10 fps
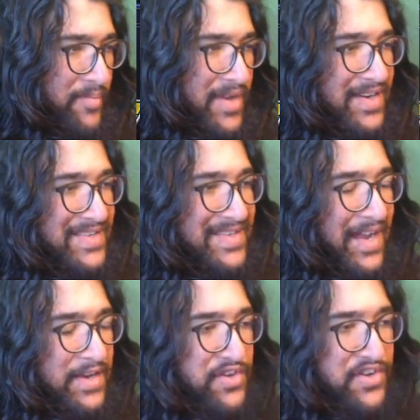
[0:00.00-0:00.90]
but it is
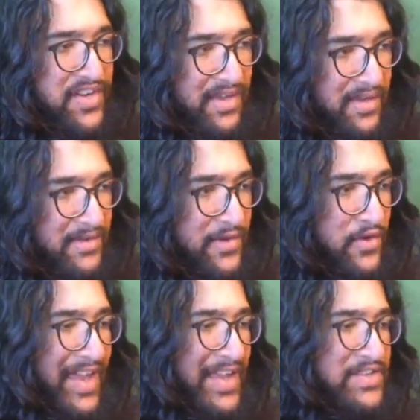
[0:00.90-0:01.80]
tied to your E, so
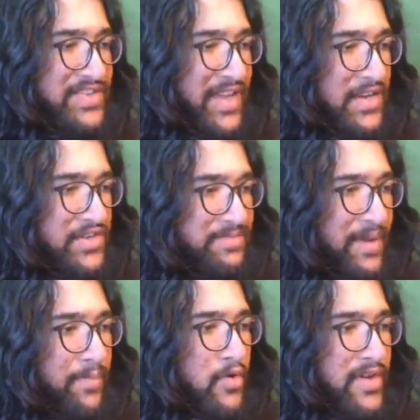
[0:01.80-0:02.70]
you can't just get it just
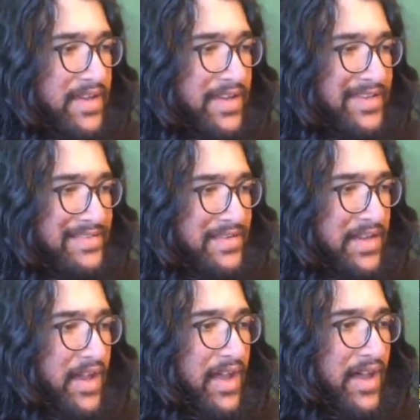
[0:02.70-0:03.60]
by poking easily.